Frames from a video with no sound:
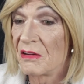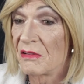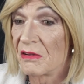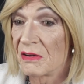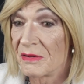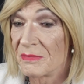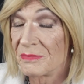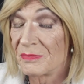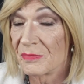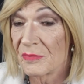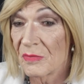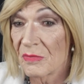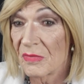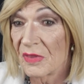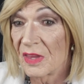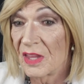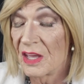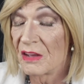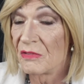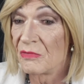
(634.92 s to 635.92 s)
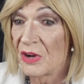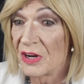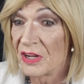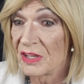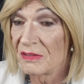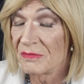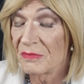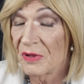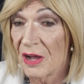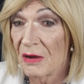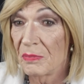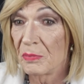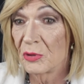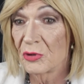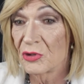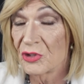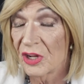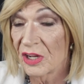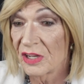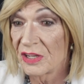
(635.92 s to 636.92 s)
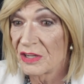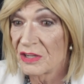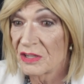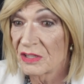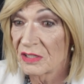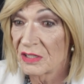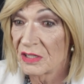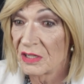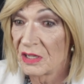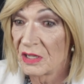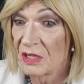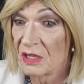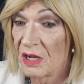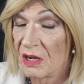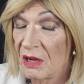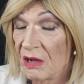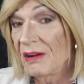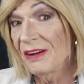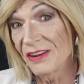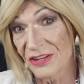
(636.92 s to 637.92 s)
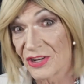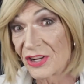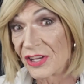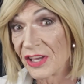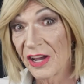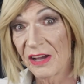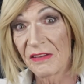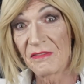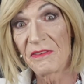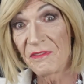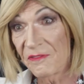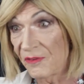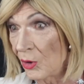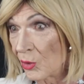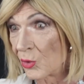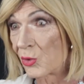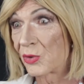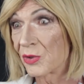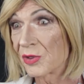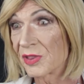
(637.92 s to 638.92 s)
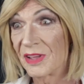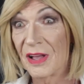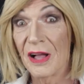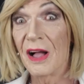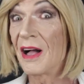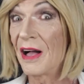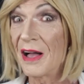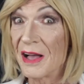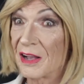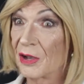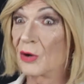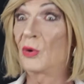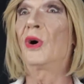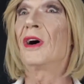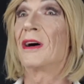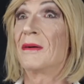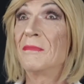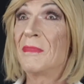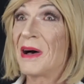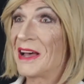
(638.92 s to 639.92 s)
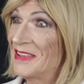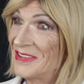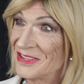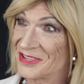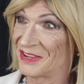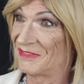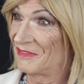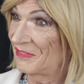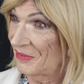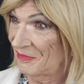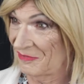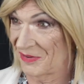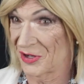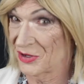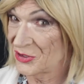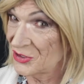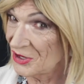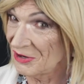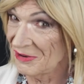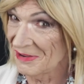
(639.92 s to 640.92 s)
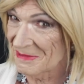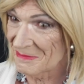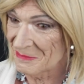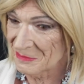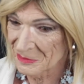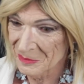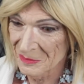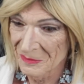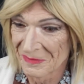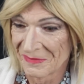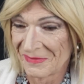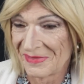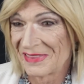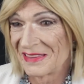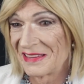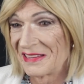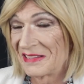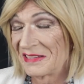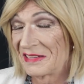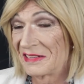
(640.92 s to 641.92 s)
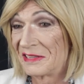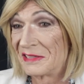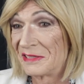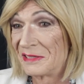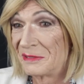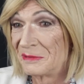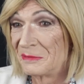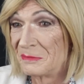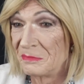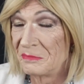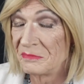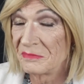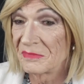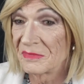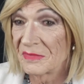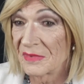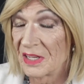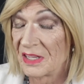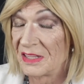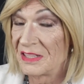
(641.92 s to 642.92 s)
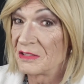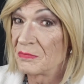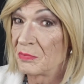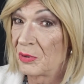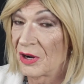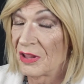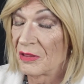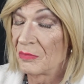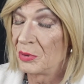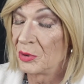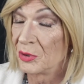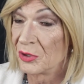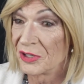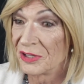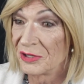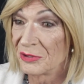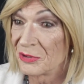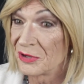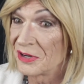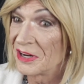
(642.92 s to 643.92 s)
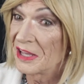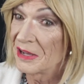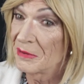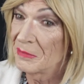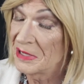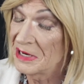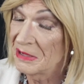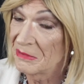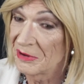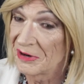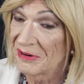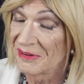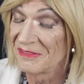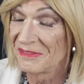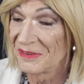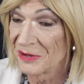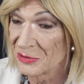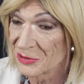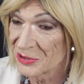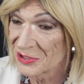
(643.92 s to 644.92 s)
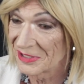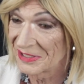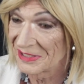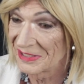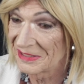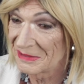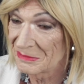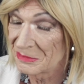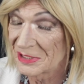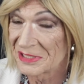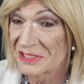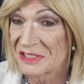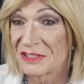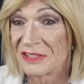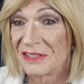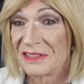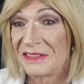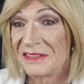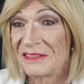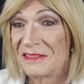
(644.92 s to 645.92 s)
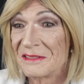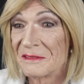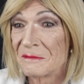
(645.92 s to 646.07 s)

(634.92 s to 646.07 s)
I am, getting ready, up on stage. I actually came fourth. Quite amazing for the first time. And this other poor girl didn't come anywhere, unfortunately. But